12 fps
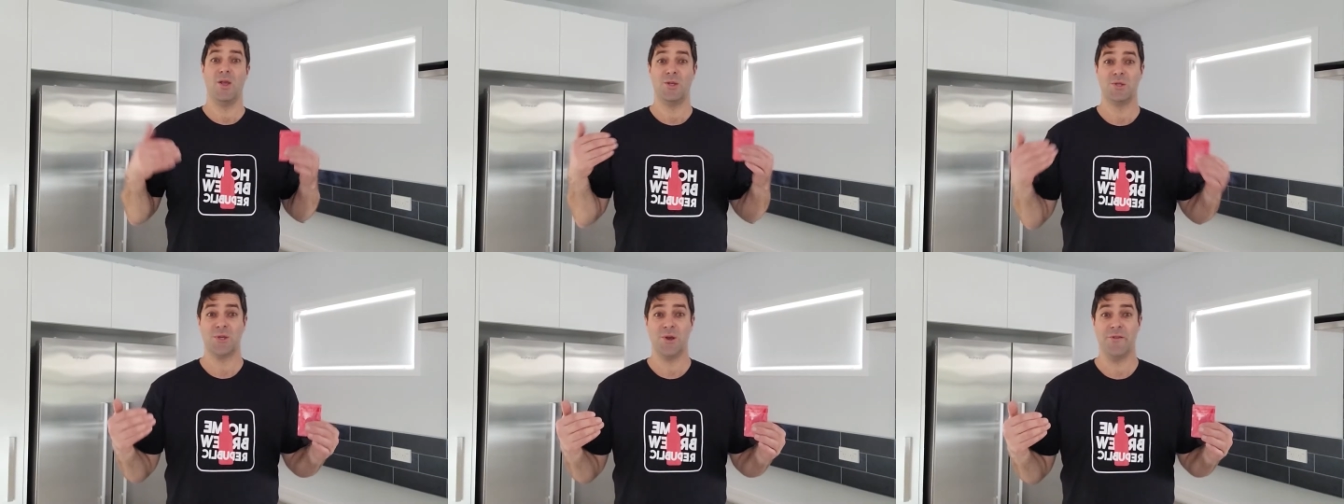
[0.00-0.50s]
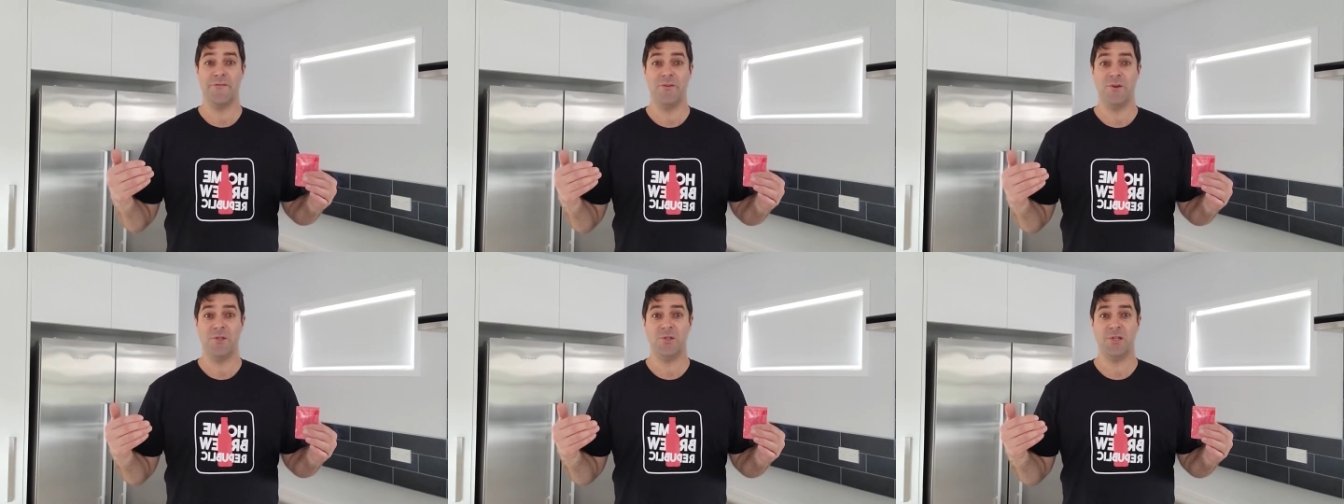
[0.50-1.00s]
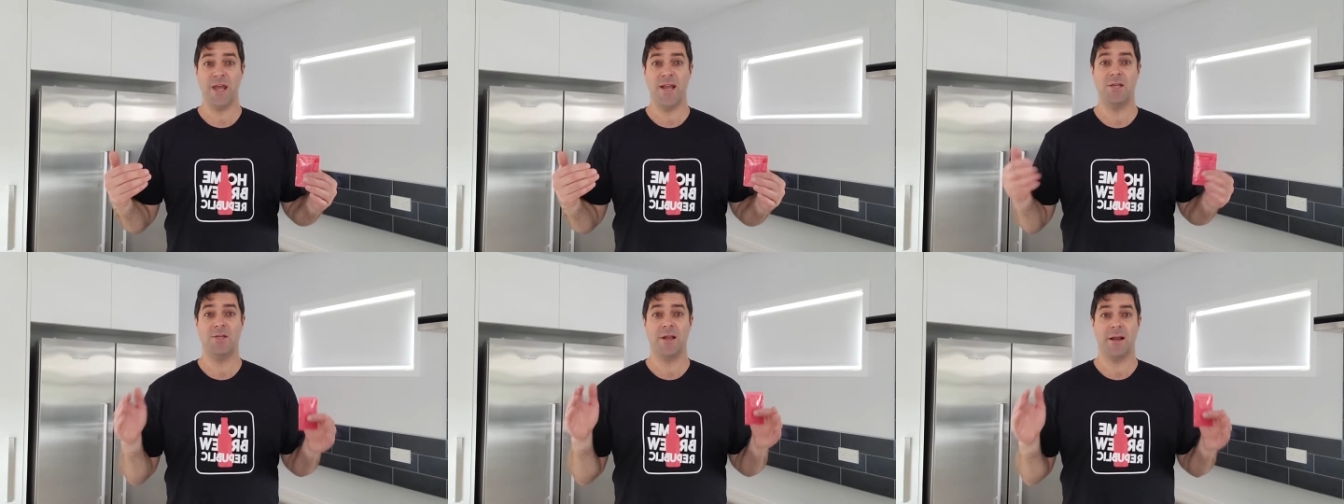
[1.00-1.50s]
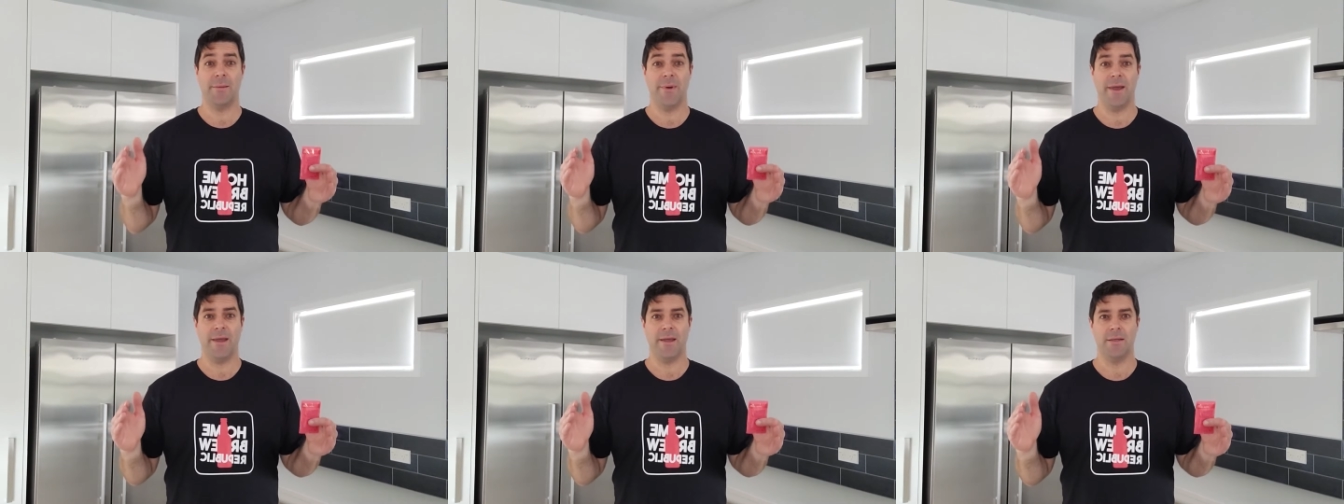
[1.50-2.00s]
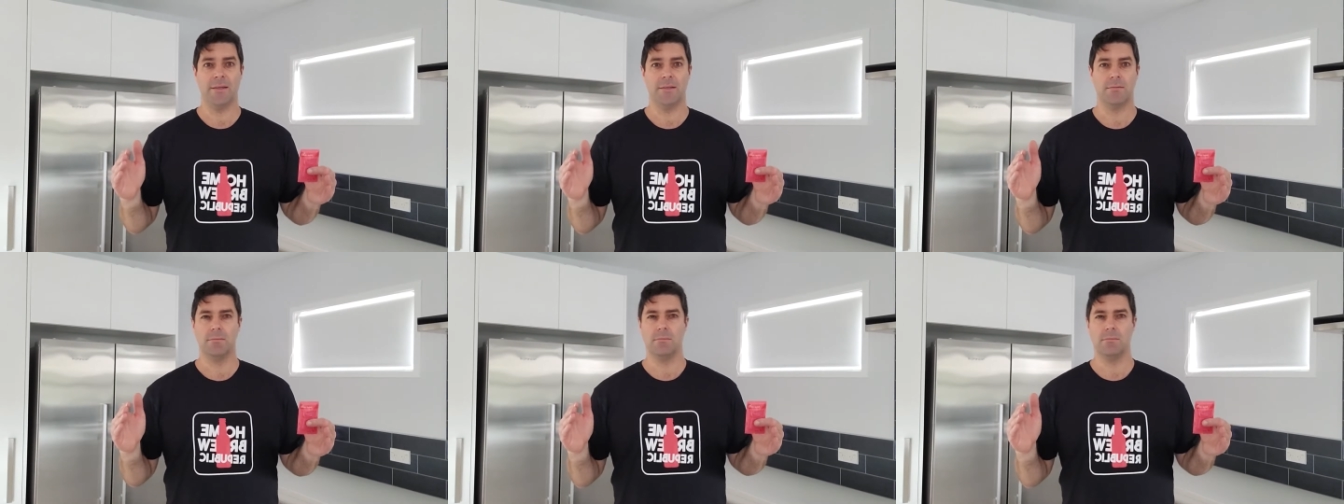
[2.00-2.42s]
So the first change that I'm going to make is,